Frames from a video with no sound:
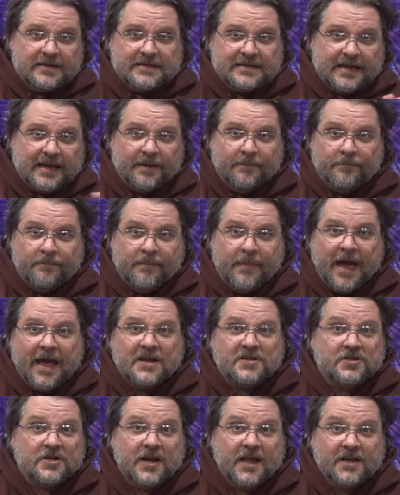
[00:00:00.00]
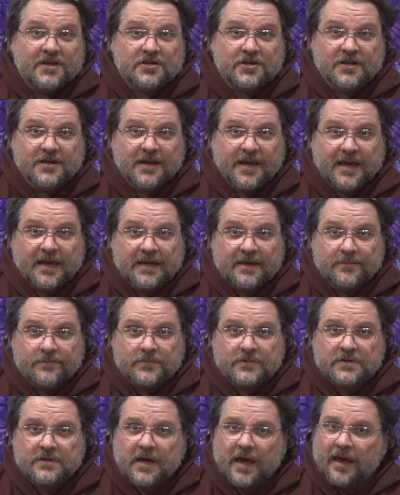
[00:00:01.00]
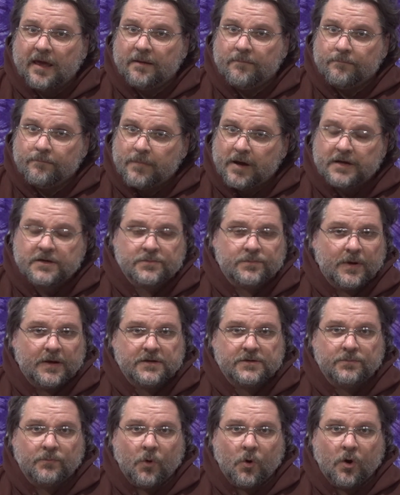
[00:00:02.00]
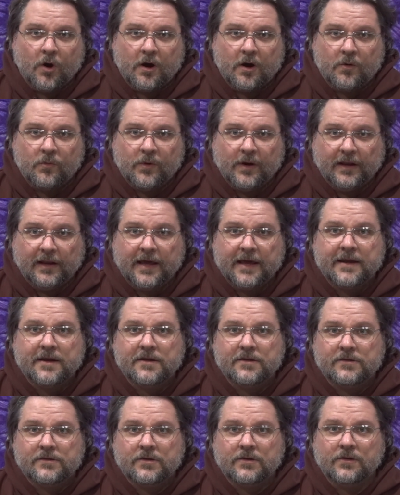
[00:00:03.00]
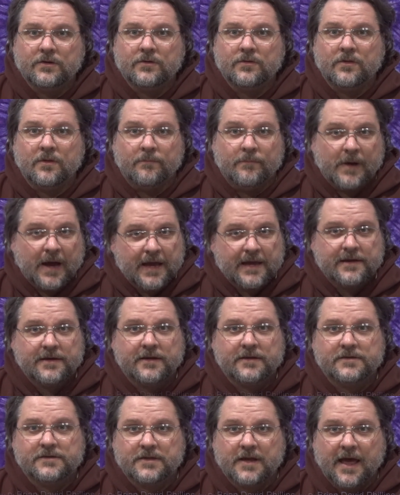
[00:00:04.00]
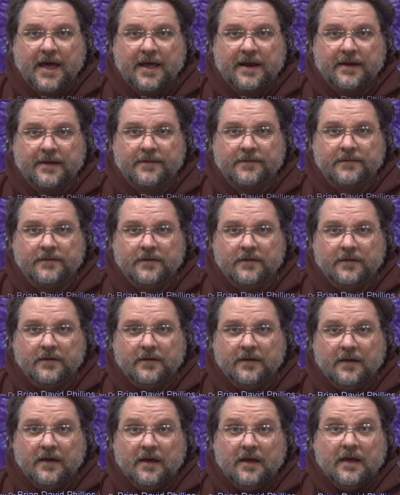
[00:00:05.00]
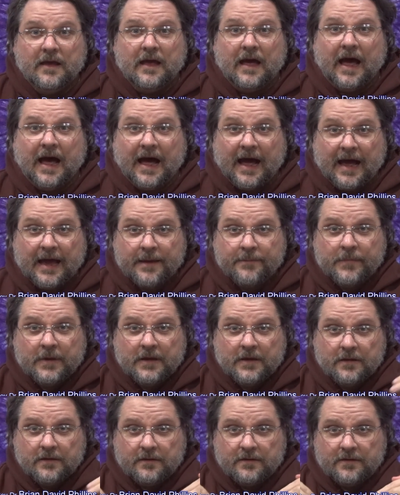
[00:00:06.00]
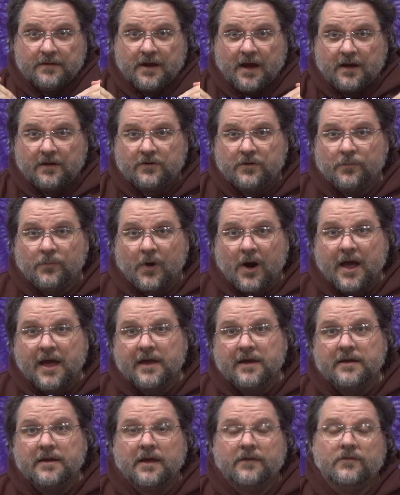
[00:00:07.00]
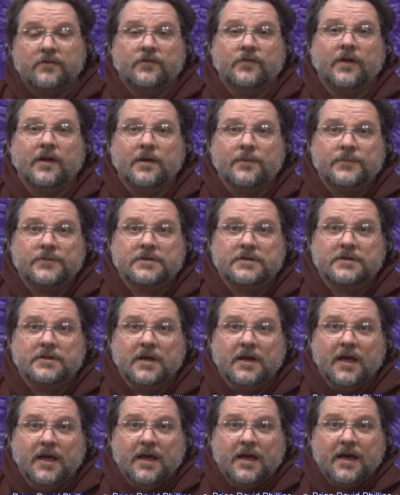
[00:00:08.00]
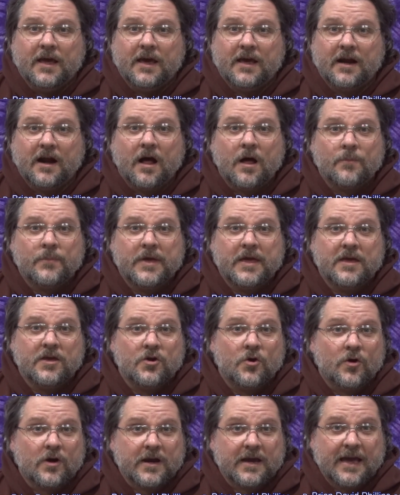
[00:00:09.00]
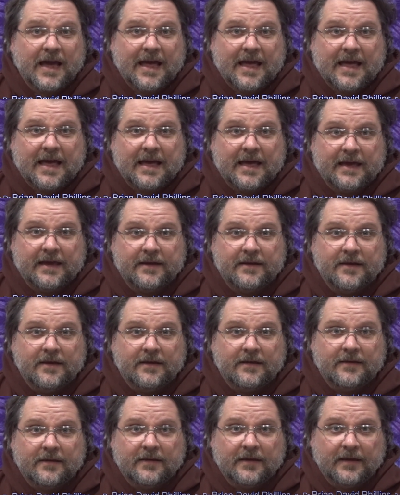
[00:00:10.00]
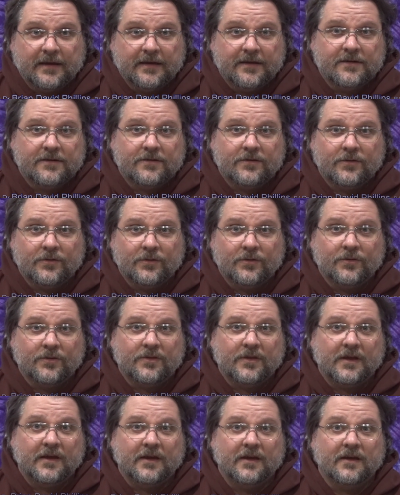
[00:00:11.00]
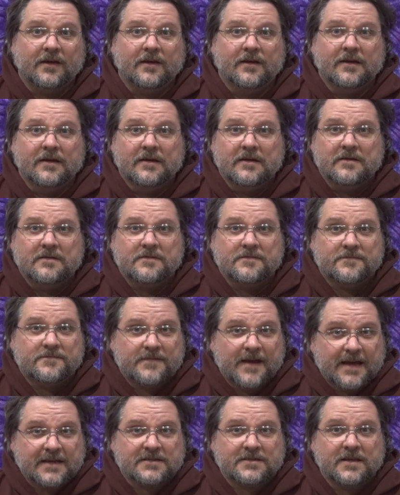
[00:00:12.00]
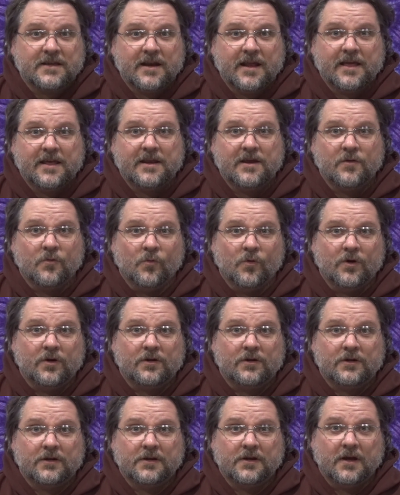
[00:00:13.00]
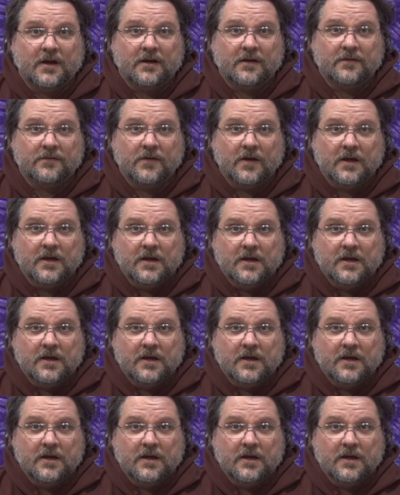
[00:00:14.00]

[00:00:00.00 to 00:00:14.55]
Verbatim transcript: imagination games and much, much more related to the mind ecstatic. I'm Doctor Brian David Phillips, and I'll be your guide into the fascinating world of